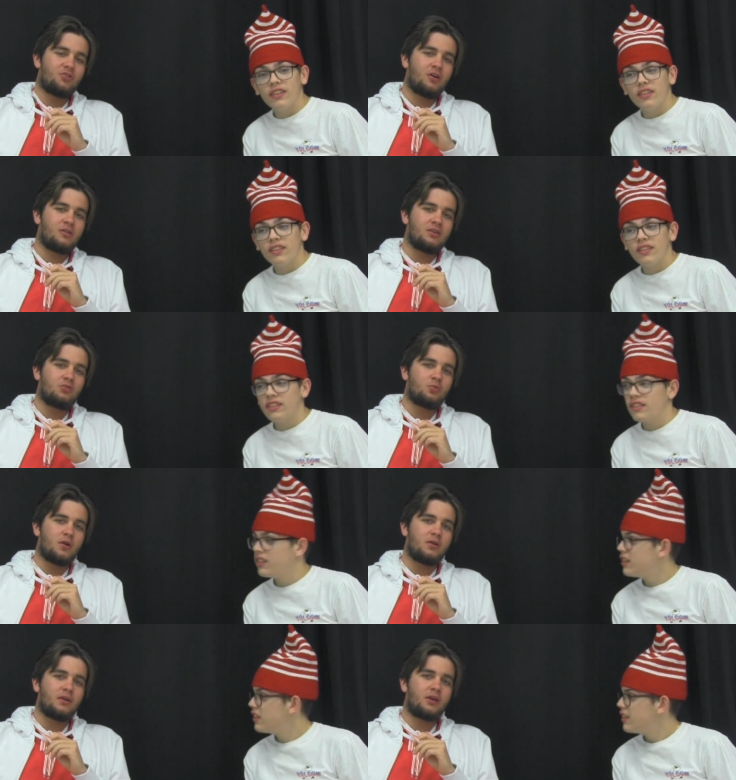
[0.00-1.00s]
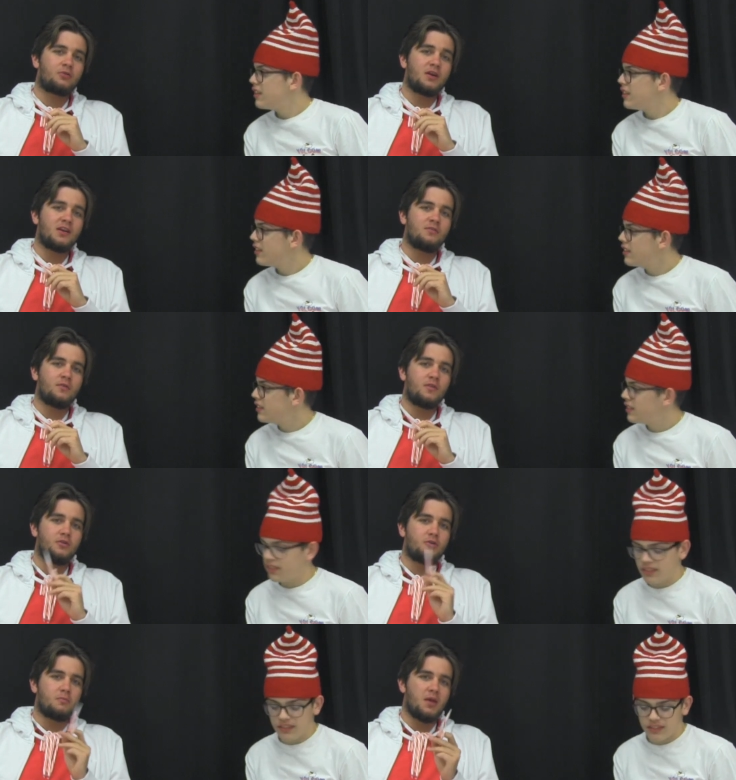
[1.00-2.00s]
Speaker 1: your ugliest sweater. Get creative with it.
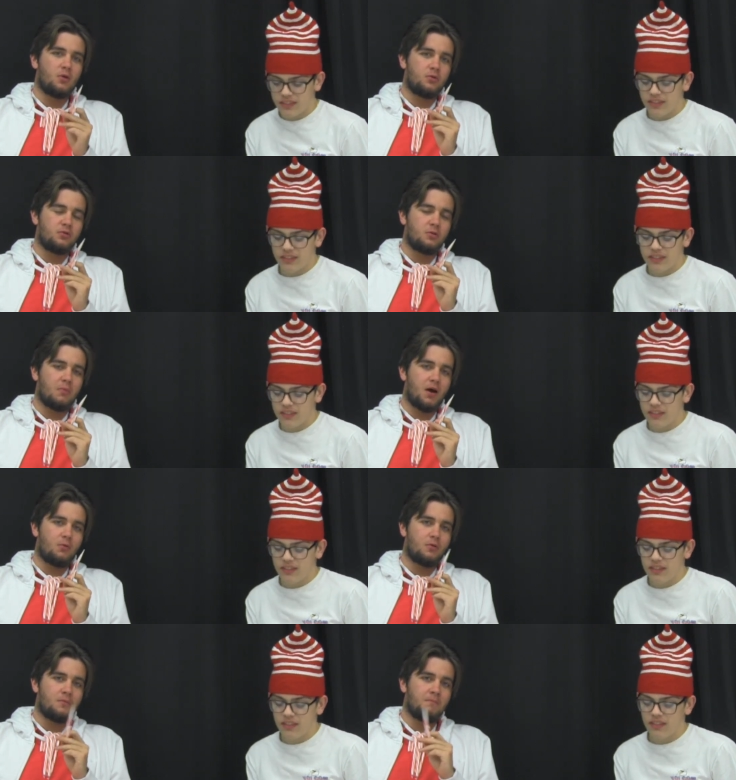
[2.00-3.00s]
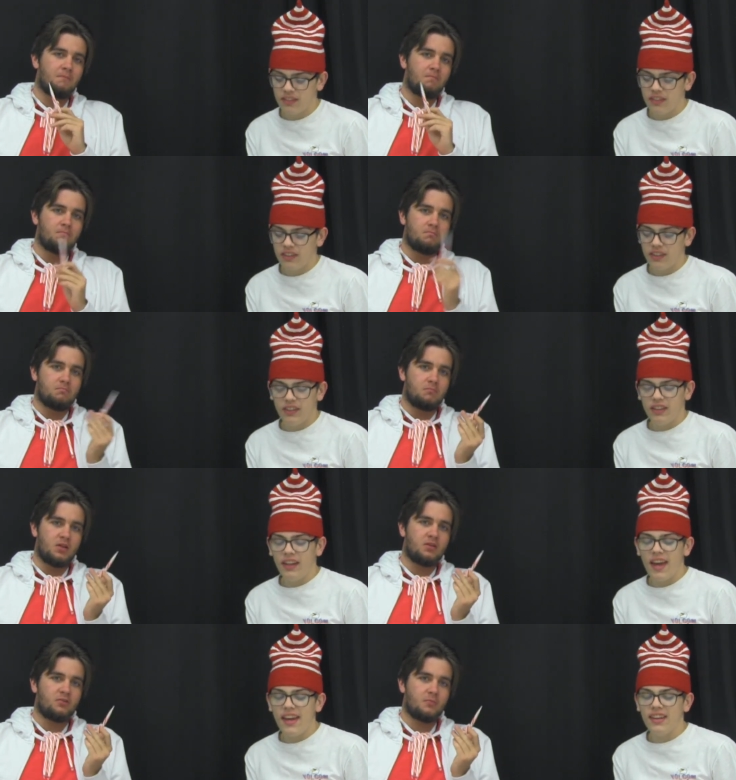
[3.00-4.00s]
You can make one. You can buy one. It
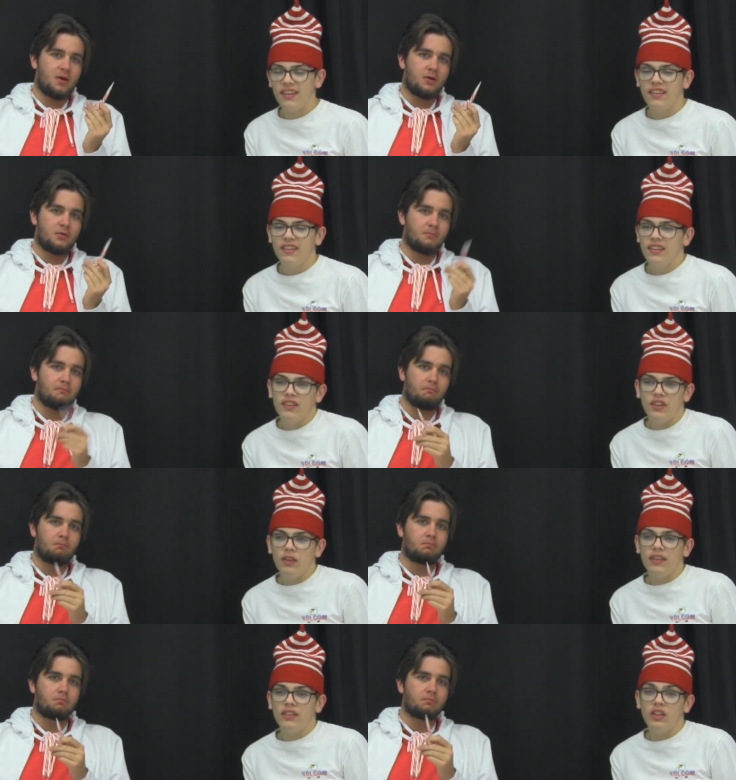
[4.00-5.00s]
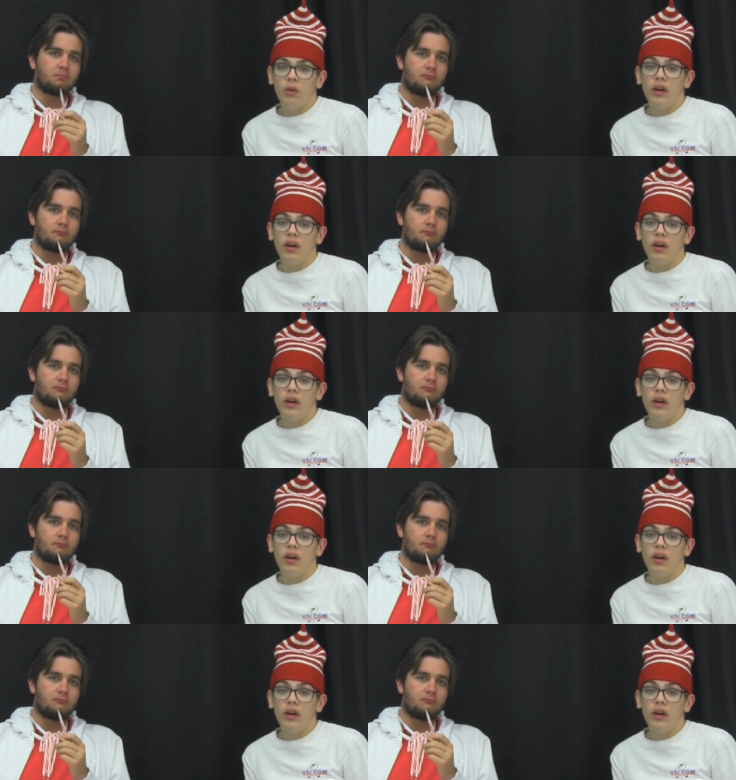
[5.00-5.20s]
hey, doesn't matter. You, you, know